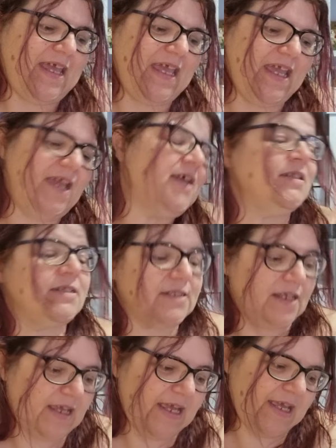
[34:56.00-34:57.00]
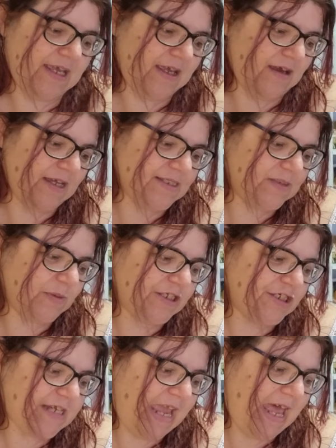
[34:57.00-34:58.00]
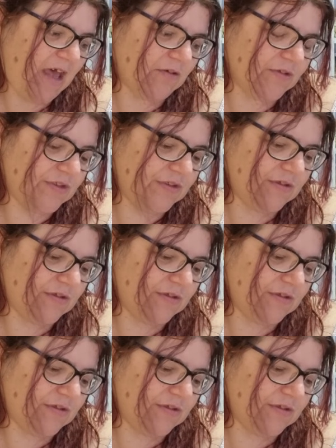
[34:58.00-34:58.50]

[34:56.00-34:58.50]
And I switched out